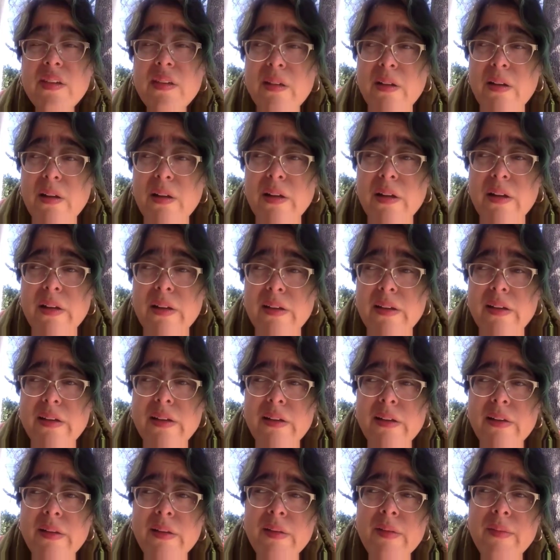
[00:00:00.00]
it hurt?"
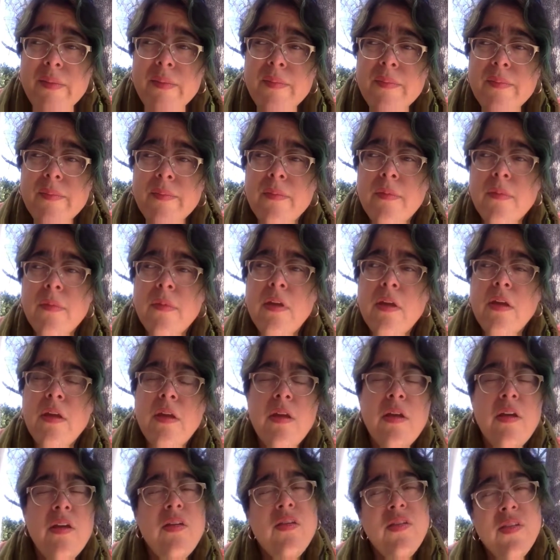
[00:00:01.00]

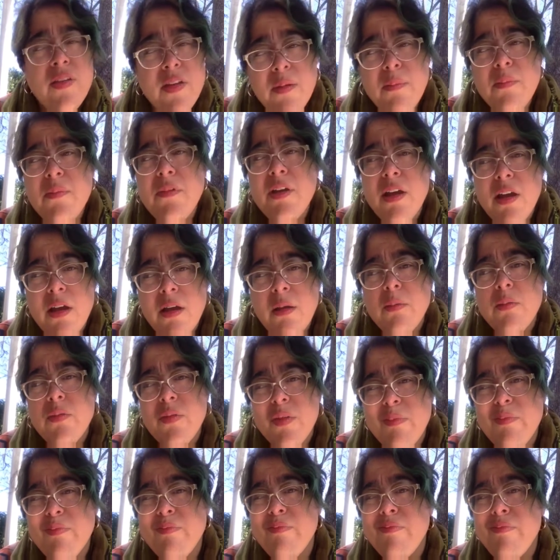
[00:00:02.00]

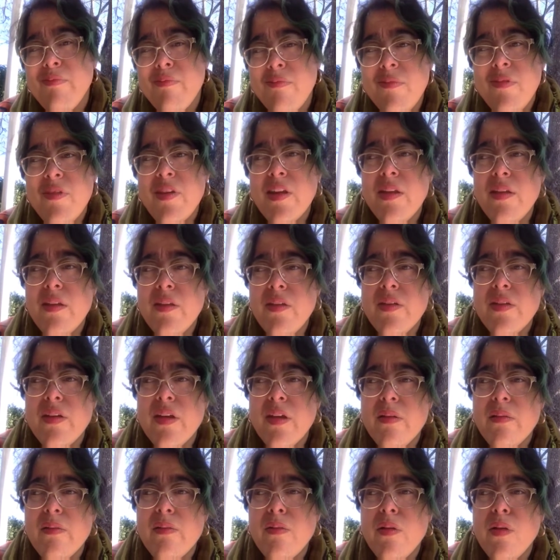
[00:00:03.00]
"Sometimes," said the
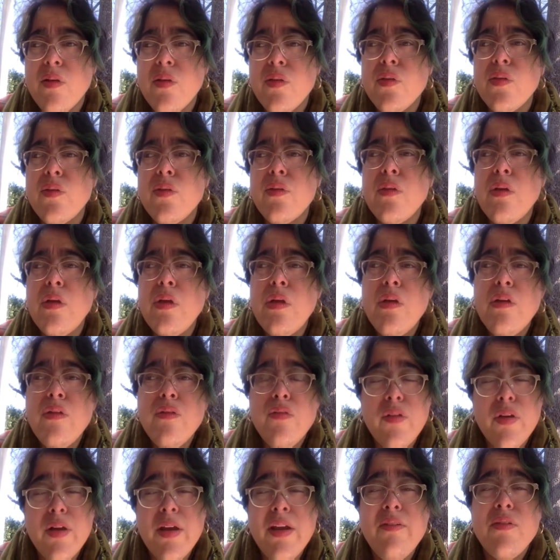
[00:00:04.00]
skin horse,
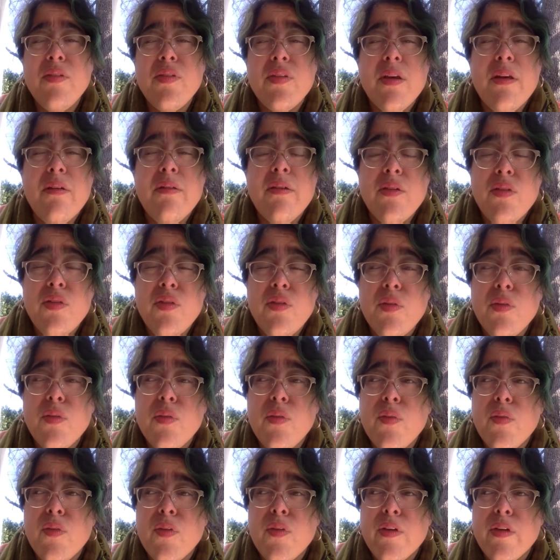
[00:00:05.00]
for he was always
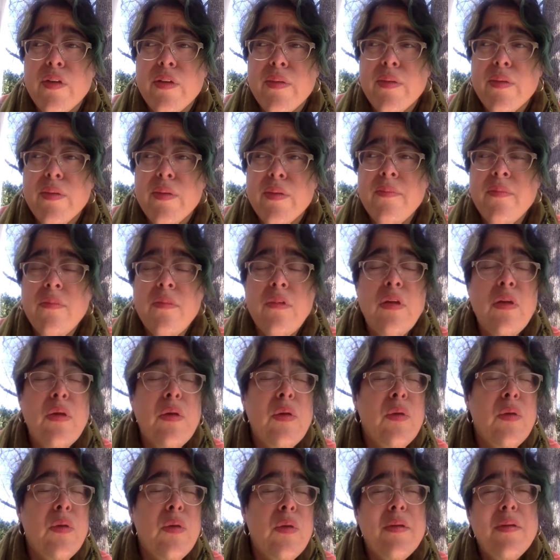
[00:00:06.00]
truthful.
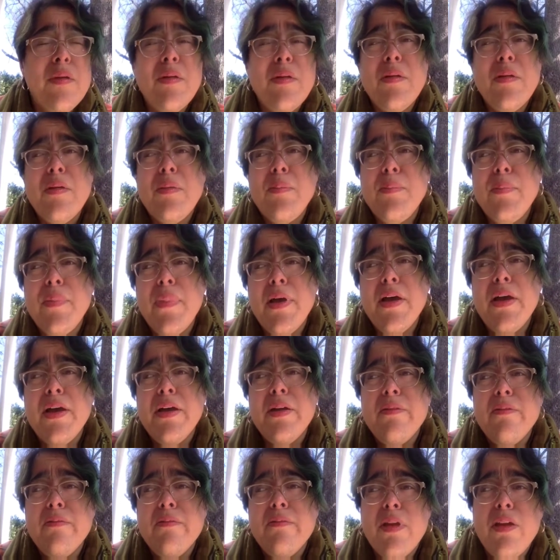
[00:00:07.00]

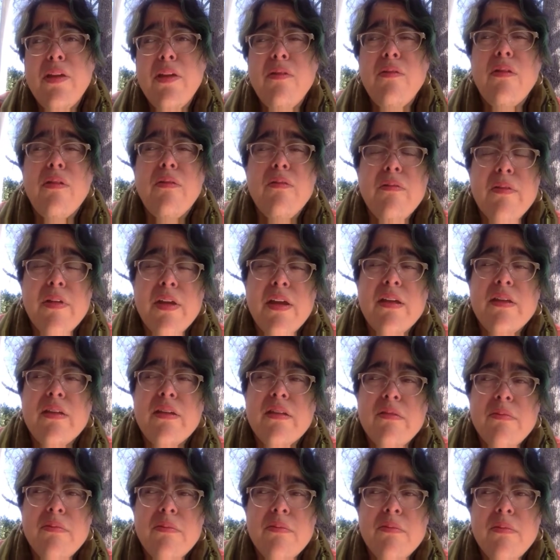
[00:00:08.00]
"But when you are
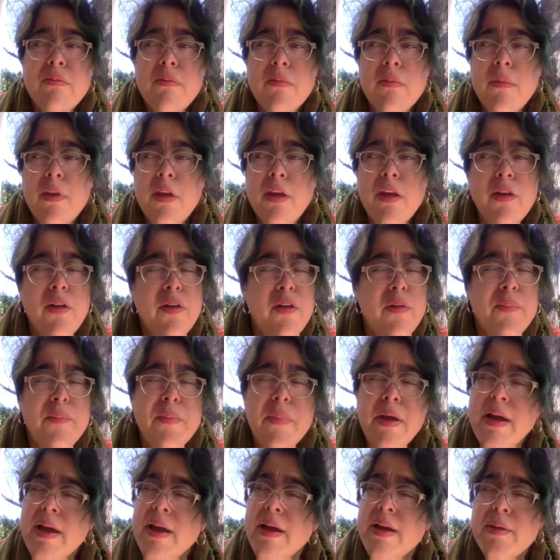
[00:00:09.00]
real, you don't
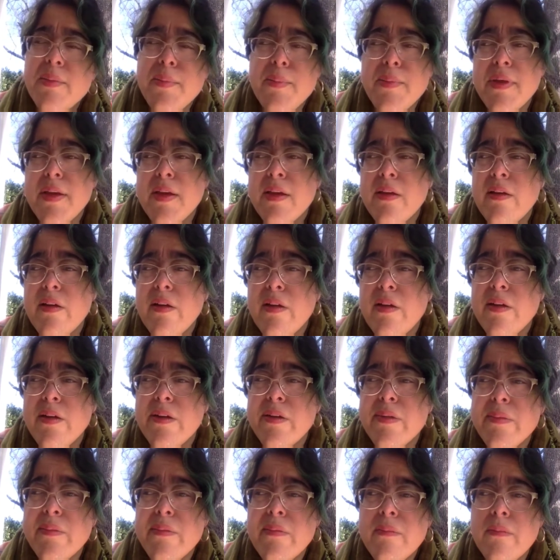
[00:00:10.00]
mind being hurt.